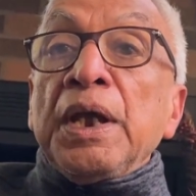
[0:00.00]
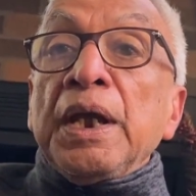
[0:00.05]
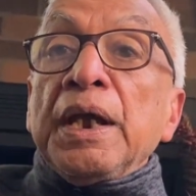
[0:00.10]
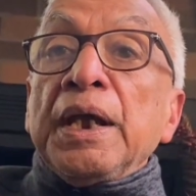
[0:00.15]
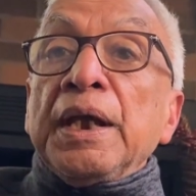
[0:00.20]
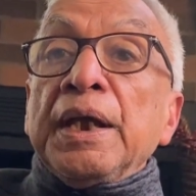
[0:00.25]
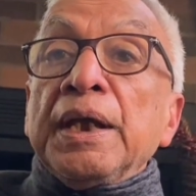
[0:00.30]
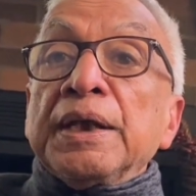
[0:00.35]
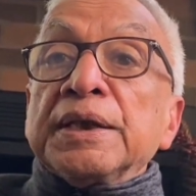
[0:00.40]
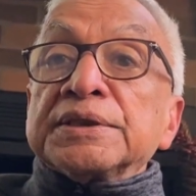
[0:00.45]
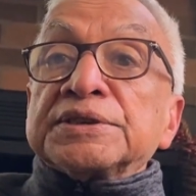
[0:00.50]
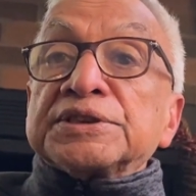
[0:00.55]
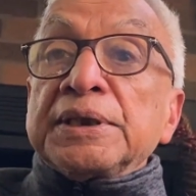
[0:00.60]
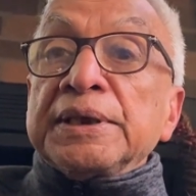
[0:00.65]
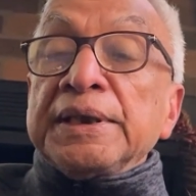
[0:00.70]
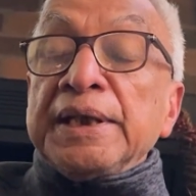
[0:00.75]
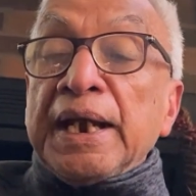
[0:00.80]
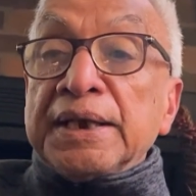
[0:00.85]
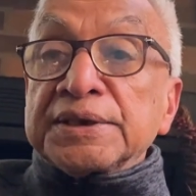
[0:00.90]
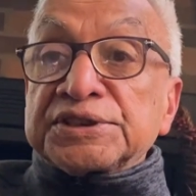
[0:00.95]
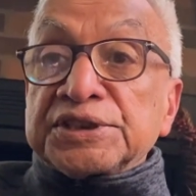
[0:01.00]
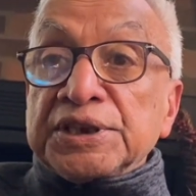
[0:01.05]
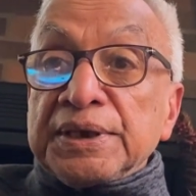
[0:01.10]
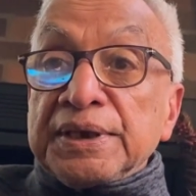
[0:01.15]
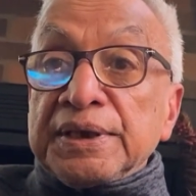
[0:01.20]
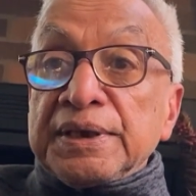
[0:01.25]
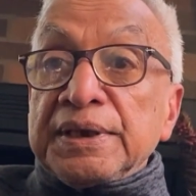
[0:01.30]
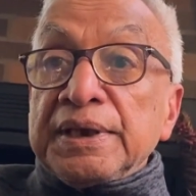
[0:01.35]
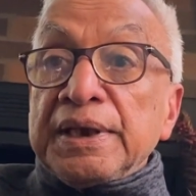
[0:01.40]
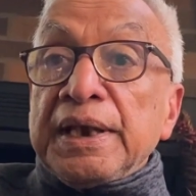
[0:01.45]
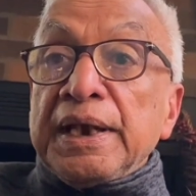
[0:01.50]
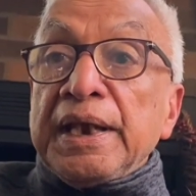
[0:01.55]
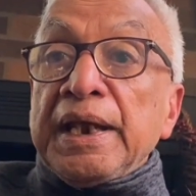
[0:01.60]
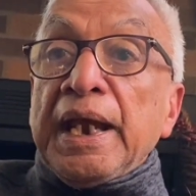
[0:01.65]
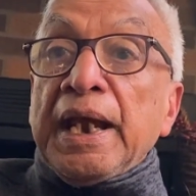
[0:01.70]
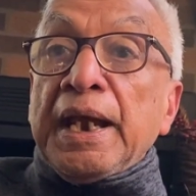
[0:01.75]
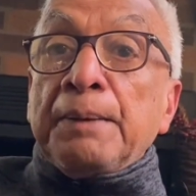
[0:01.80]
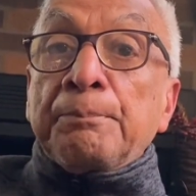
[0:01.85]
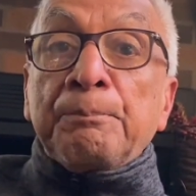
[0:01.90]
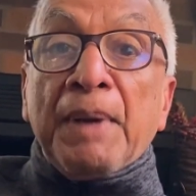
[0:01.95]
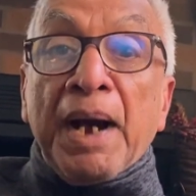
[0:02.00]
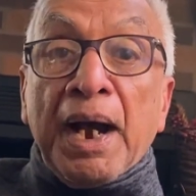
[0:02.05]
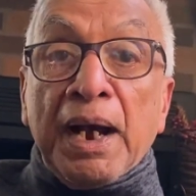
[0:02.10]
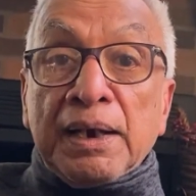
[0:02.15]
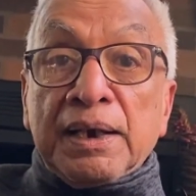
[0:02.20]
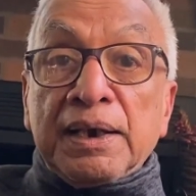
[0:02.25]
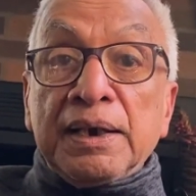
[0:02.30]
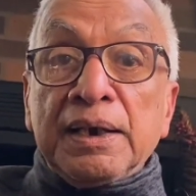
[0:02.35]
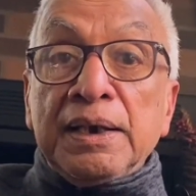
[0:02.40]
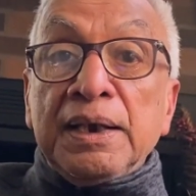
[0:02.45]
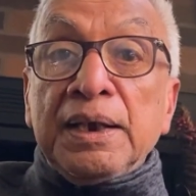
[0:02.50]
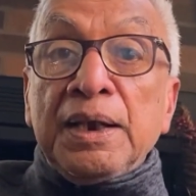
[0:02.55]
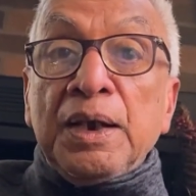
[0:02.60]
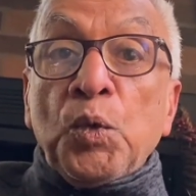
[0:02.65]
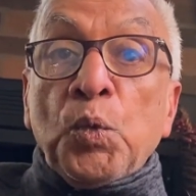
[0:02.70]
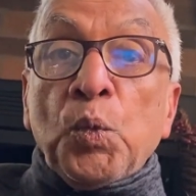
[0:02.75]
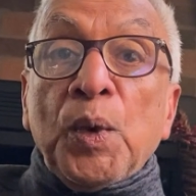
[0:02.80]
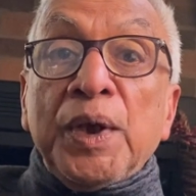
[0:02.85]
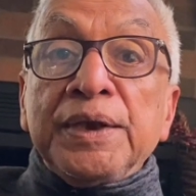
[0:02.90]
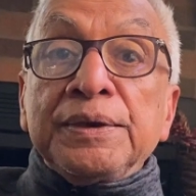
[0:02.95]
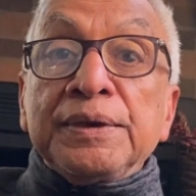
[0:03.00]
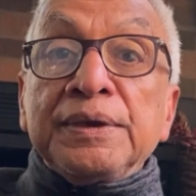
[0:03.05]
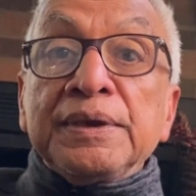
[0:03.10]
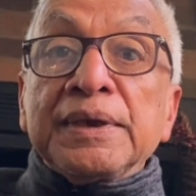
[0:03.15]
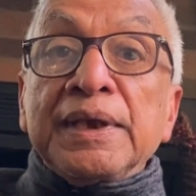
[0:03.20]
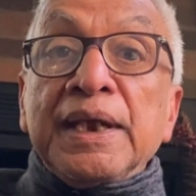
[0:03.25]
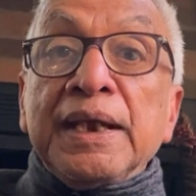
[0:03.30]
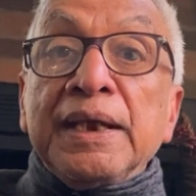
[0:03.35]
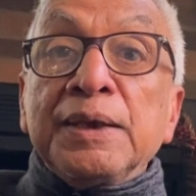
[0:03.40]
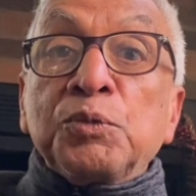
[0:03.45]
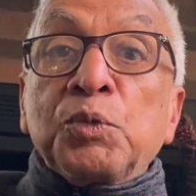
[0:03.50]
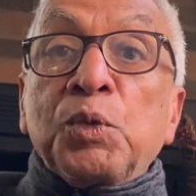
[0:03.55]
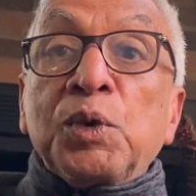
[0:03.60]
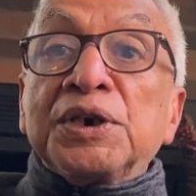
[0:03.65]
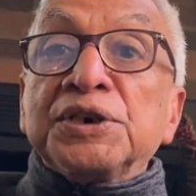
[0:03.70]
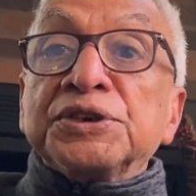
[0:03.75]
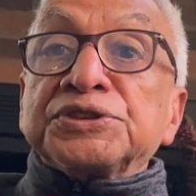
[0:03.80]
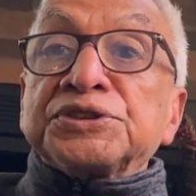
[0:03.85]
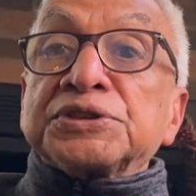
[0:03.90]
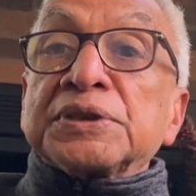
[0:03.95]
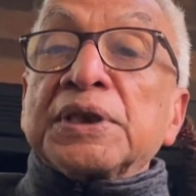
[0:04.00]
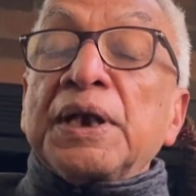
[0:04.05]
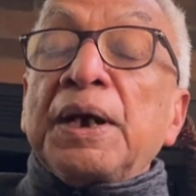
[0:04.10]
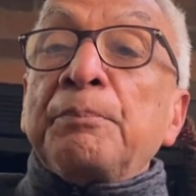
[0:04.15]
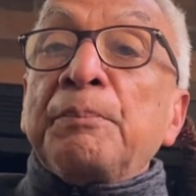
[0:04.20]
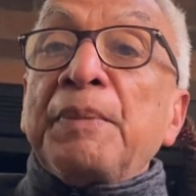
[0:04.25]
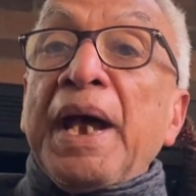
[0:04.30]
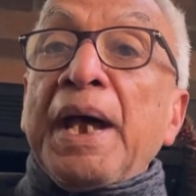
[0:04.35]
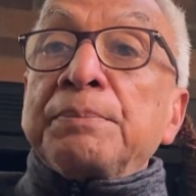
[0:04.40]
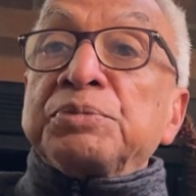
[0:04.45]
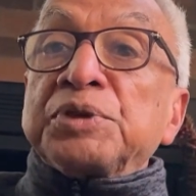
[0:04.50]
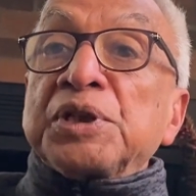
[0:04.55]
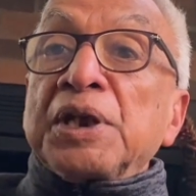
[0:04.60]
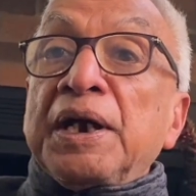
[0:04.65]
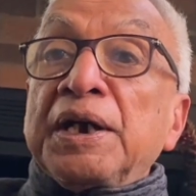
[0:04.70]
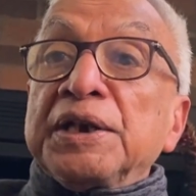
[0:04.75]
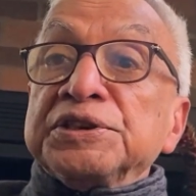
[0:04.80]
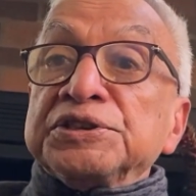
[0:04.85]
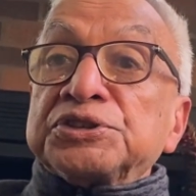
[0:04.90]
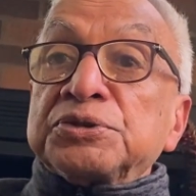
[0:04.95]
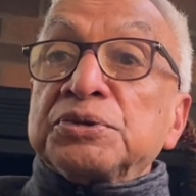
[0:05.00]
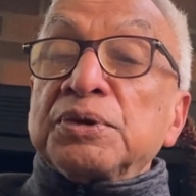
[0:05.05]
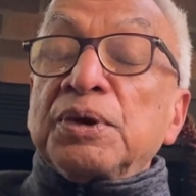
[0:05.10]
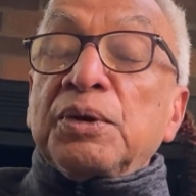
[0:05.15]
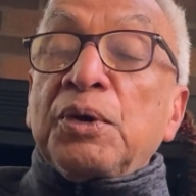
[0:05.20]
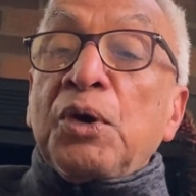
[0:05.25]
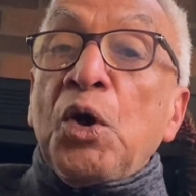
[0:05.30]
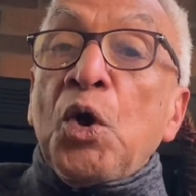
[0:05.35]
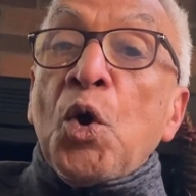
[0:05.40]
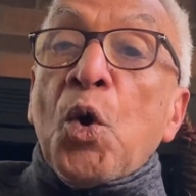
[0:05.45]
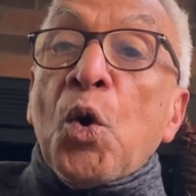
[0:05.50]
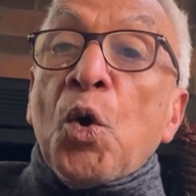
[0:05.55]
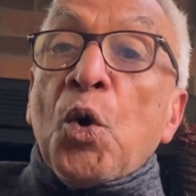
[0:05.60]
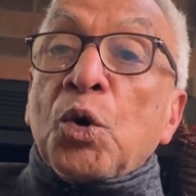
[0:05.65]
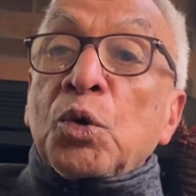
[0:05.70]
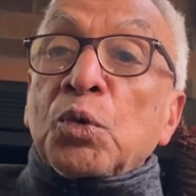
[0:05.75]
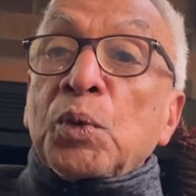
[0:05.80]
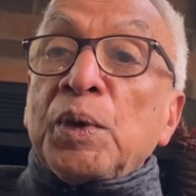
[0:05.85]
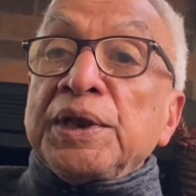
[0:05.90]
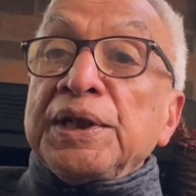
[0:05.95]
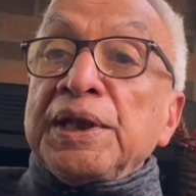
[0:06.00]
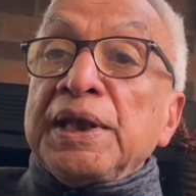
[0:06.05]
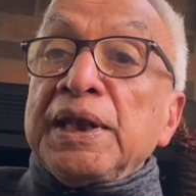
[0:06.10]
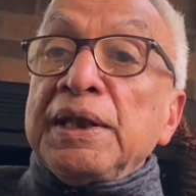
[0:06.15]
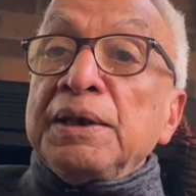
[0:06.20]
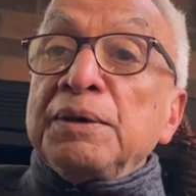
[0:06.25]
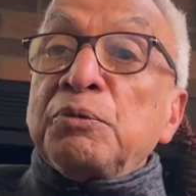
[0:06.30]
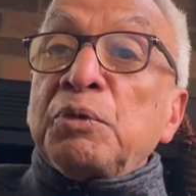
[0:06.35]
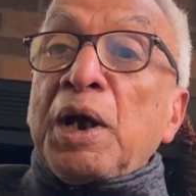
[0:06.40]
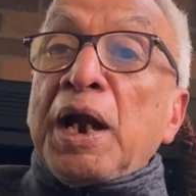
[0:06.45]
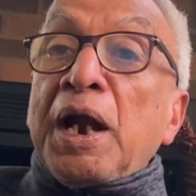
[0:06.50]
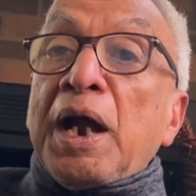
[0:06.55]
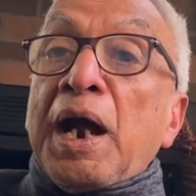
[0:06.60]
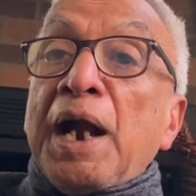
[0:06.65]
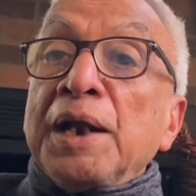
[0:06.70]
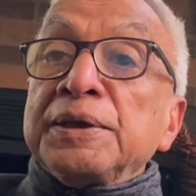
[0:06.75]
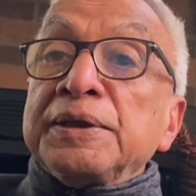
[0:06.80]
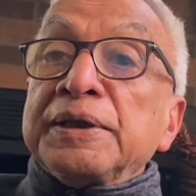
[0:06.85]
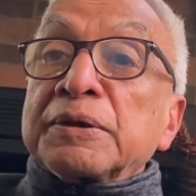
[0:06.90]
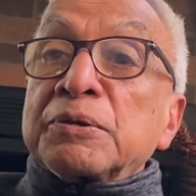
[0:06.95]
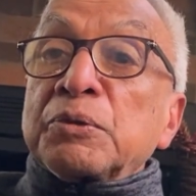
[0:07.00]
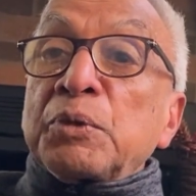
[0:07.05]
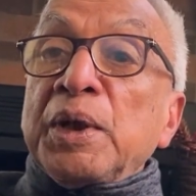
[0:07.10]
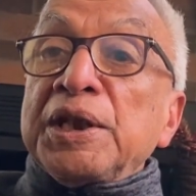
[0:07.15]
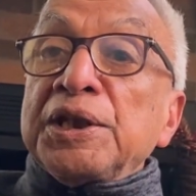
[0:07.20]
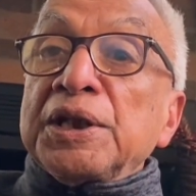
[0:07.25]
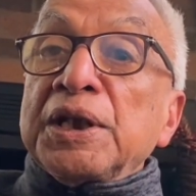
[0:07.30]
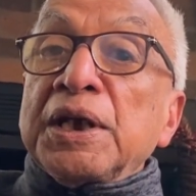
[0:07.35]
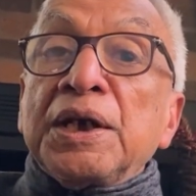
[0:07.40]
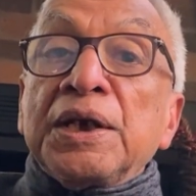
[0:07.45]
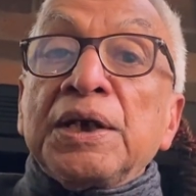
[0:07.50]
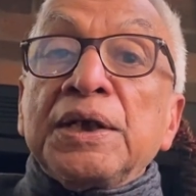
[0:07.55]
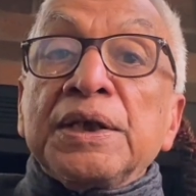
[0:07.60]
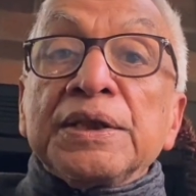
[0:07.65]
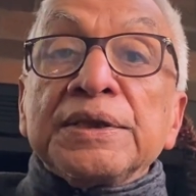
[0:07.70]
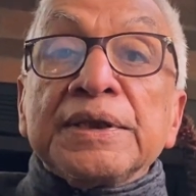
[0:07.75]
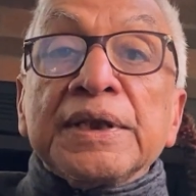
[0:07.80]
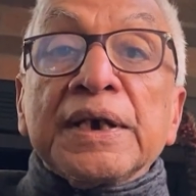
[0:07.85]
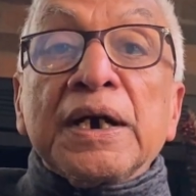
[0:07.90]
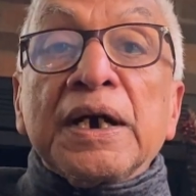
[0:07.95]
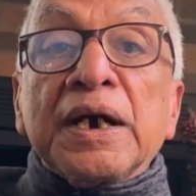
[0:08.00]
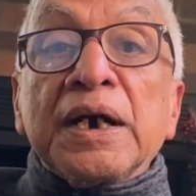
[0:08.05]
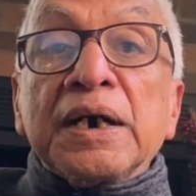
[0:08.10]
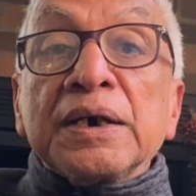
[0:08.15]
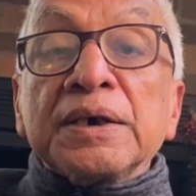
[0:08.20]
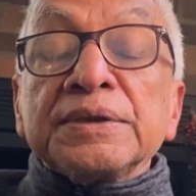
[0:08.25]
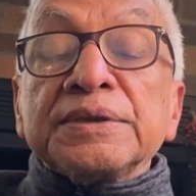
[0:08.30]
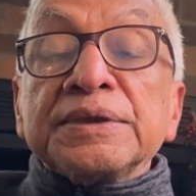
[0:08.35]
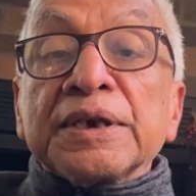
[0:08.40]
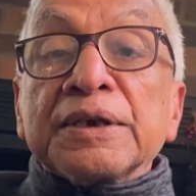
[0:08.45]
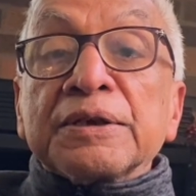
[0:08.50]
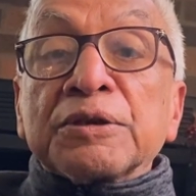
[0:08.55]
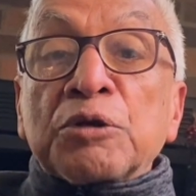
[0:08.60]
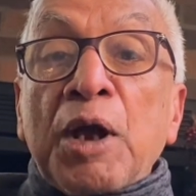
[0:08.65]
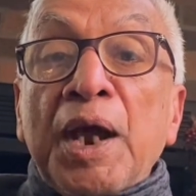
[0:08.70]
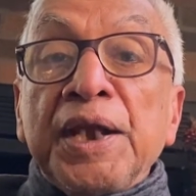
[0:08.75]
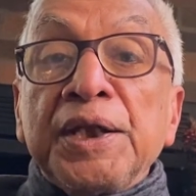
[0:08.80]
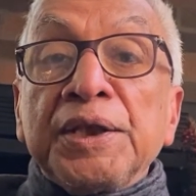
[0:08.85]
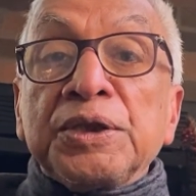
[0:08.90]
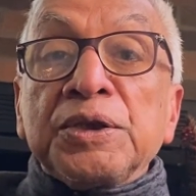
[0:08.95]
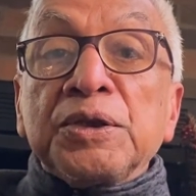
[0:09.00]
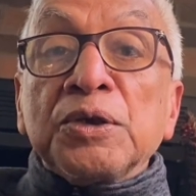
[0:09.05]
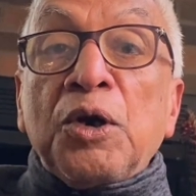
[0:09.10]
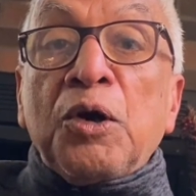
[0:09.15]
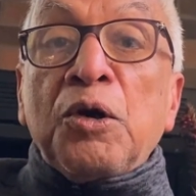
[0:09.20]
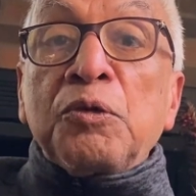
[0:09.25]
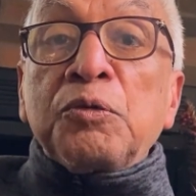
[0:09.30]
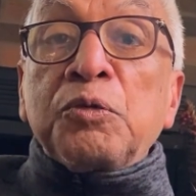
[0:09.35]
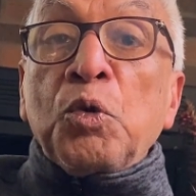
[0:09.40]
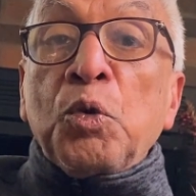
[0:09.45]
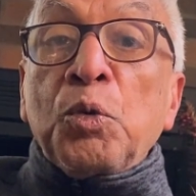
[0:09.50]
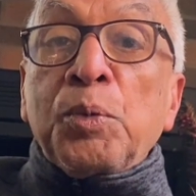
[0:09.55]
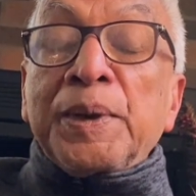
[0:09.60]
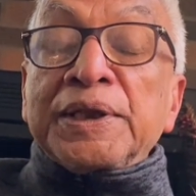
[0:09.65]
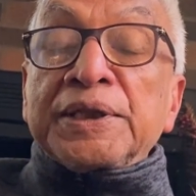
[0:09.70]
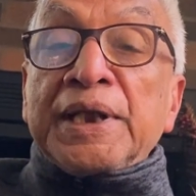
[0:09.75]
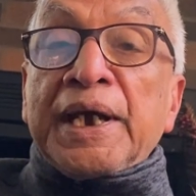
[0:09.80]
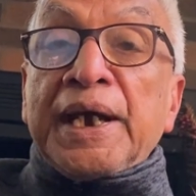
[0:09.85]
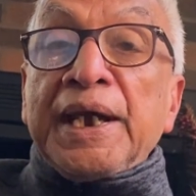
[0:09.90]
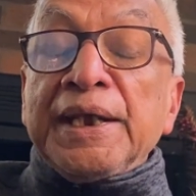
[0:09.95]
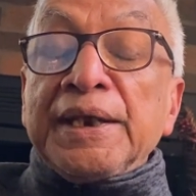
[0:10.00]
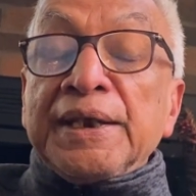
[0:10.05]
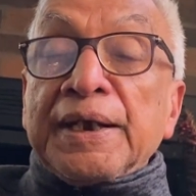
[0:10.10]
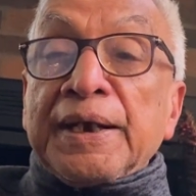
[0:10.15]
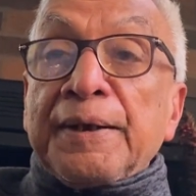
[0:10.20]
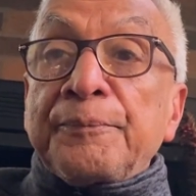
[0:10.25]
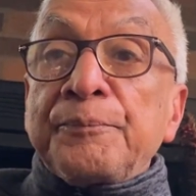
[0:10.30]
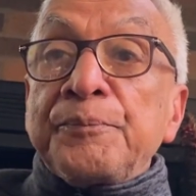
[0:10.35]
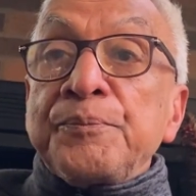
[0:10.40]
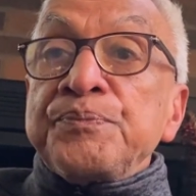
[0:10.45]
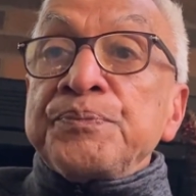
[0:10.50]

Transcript: sannyasin, a monk, when he was baptized or when he underwent the rite of Upanayana.